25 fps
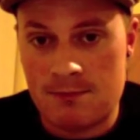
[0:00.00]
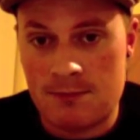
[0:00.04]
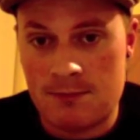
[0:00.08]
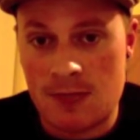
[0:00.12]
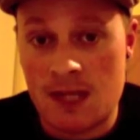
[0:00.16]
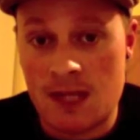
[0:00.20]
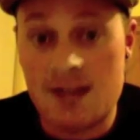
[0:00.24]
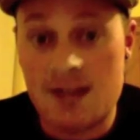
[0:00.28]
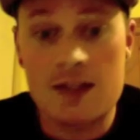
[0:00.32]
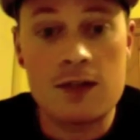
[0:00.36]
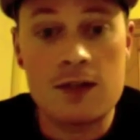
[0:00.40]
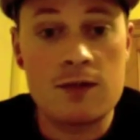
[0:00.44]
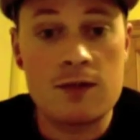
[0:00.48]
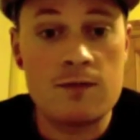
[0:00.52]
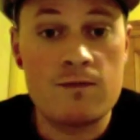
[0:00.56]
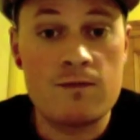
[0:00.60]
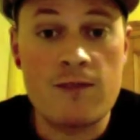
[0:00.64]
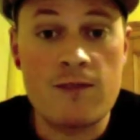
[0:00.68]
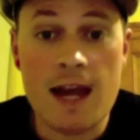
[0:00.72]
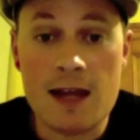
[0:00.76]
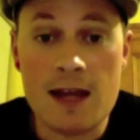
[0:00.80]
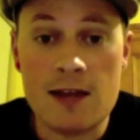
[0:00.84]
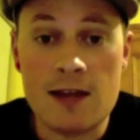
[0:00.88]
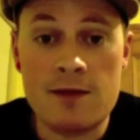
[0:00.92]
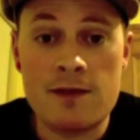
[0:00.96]
It's
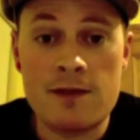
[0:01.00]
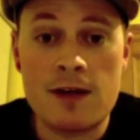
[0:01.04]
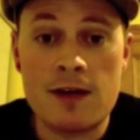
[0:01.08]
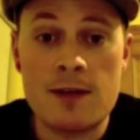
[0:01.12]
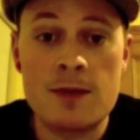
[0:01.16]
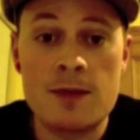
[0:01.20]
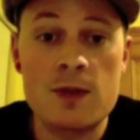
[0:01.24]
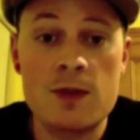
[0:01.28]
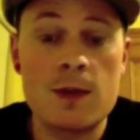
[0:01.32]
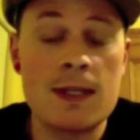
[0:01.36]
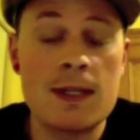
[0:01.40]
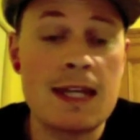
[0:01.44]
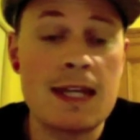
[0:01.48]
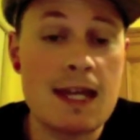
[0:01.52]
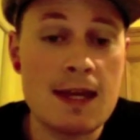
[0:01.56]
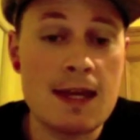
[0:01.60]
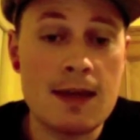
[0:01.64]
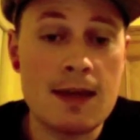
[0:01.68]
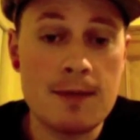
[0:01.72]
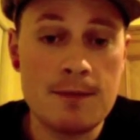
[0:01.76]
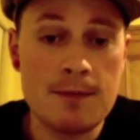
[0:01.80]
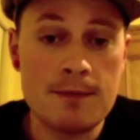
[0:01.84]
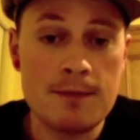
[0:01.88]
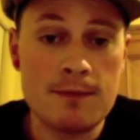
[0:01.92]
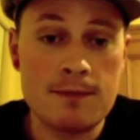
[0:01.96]
valid for up to a
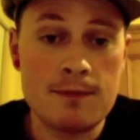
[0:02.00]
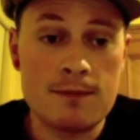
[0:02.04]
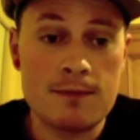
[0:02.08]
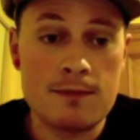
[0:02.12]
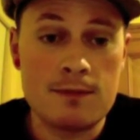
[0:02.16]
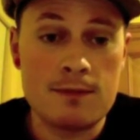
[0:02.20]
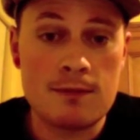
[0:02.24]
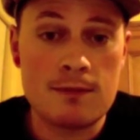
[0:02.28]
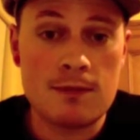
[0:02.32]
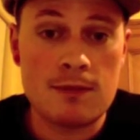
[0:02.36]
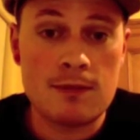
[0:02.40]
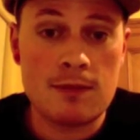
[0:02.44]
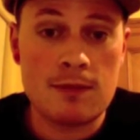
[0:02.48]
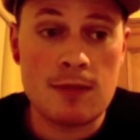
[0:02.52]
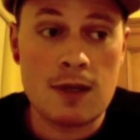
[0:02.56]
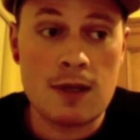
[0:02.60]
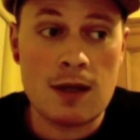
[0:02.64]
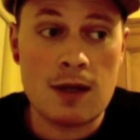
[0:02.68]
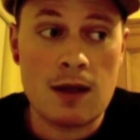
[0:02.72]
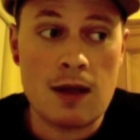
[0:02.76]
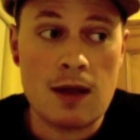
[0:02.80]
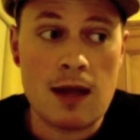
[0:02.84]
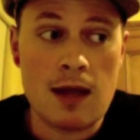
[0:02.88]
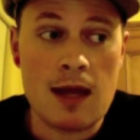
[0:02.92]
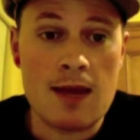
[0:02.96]
year,
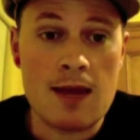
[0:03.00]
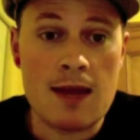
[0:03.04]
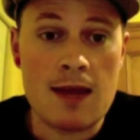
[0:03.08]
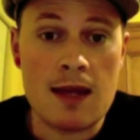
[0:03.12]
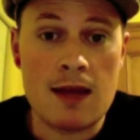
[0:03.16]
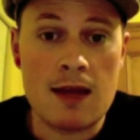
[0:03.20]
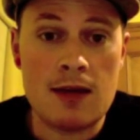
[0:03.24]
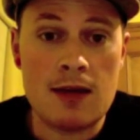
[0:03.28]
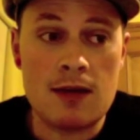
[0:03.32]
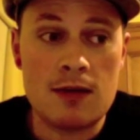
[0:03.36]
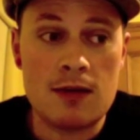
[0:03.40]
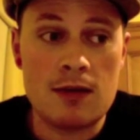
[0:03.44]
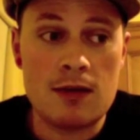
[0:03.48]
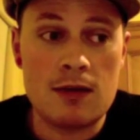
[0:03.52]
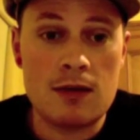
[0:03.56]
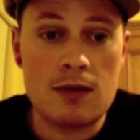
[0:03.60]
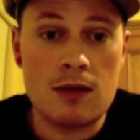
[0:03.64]
and then